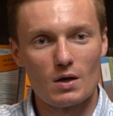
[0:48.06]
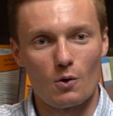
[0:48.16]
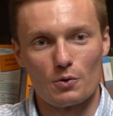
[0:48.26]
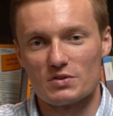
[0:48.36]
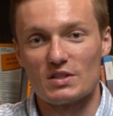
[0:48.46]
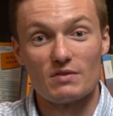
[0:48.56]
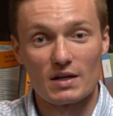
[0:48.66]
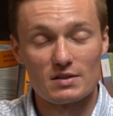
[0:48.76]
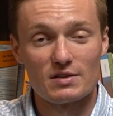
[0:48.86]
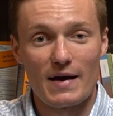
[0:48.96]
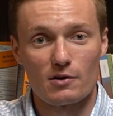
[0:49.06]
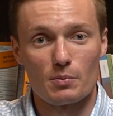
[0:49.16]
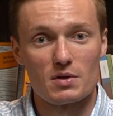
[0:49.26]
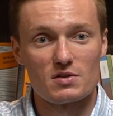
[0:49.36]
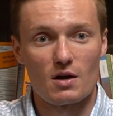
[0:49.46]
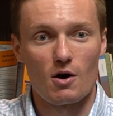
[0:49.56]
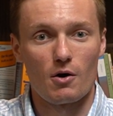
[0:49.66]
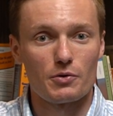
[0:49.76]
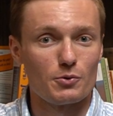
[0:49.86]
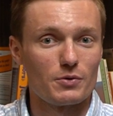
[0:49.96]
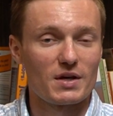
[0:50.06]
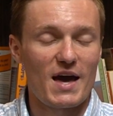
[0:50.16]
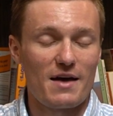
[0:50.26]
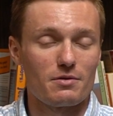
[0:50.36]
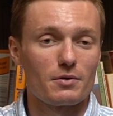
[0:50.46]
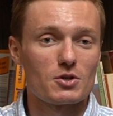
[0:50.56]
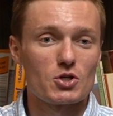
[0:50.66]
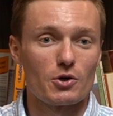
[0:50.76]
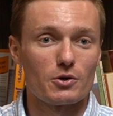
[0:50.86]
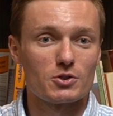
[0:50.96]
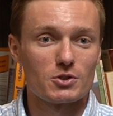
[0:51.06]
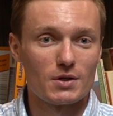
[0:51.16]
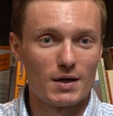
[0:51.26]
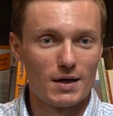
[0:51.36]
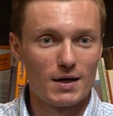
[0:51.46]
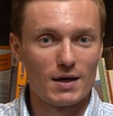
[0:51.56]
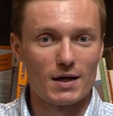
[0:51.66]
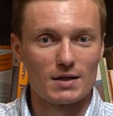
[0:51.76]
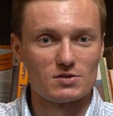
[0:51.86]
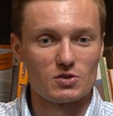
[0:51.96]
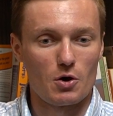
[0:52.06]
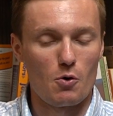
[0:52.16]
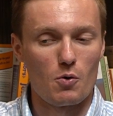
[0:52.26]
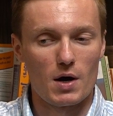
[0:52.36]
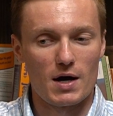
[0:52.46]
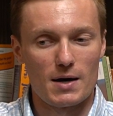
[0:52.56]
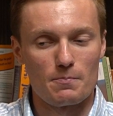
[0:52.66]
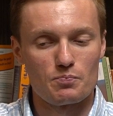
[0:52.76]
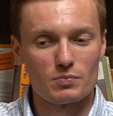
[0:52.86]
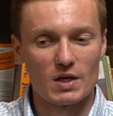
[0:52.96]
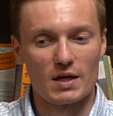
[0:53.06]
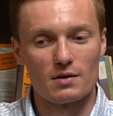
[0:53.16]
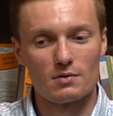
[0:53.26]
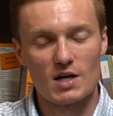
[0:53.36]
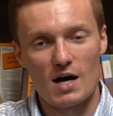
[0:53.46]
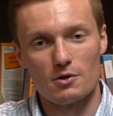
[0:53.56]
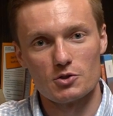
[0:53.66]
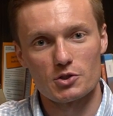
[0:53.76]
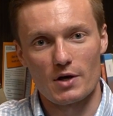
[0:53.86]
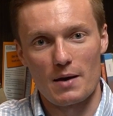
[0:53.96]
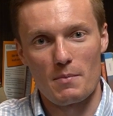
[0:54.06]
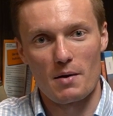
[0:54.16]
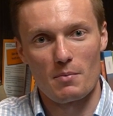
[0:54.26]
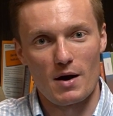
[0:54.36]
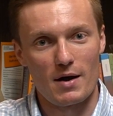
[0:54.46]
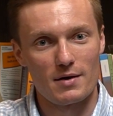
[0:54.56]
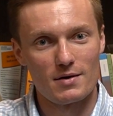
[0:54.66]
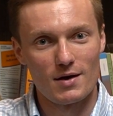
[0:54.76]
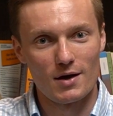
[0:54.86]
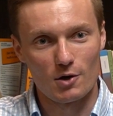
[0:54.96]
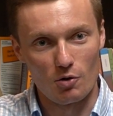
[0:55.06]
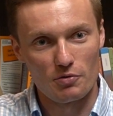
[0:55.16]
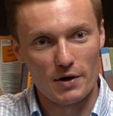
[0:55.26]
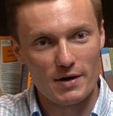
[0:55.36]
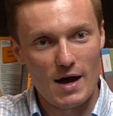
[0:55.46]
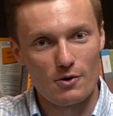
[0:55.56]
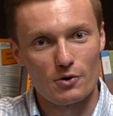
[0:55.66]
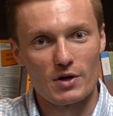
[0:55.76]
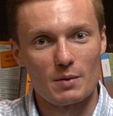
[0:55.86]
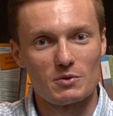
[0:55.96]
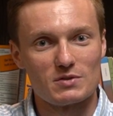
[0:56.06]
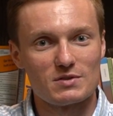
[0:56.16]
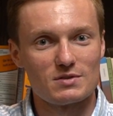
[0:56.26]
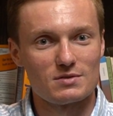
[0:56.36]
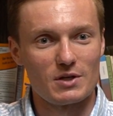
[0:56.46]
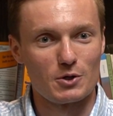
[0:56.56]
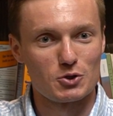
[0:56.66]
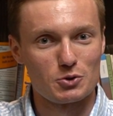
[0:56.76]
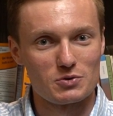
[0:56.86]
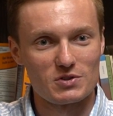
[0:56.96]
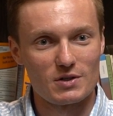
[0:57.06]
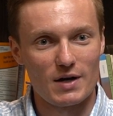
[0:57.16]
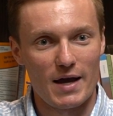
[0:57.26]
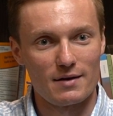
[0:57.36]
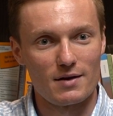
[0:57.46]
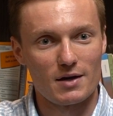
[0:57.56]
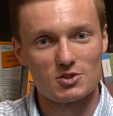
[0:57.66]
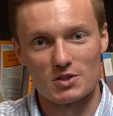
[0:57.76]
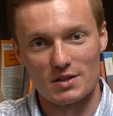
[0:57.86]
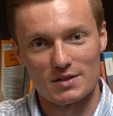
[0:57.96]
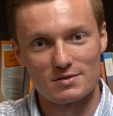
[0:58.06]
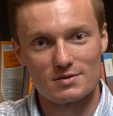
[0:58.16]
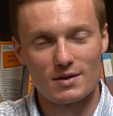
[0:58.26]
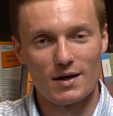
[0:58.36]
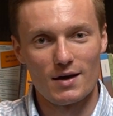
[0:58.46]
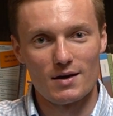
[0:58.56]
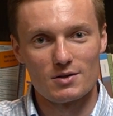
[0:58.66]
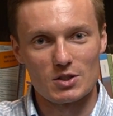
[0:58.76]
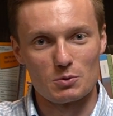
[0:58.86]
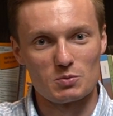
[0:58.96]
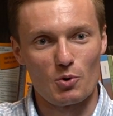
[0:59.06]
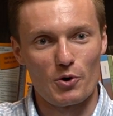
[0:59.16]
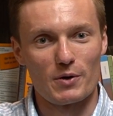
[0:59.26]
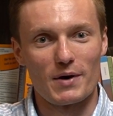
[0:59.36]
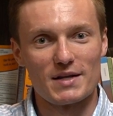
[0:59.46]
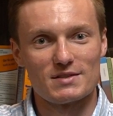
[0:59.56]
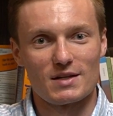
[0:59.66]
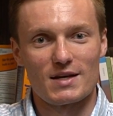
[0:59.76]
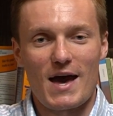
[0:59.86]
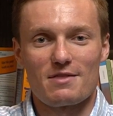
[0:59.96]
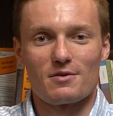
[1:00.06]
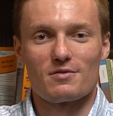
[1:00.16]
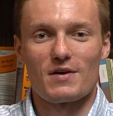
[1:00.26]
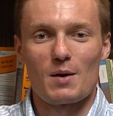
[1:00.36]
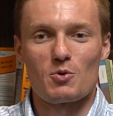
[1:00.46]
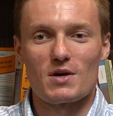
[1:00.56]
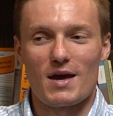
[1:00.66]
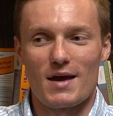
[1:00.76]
or received any sacraments at all through the Catholic Church. And so in college, I met my girlfriend now. Her name is Sarah Schuster, and she was born and raised in a Catholic family,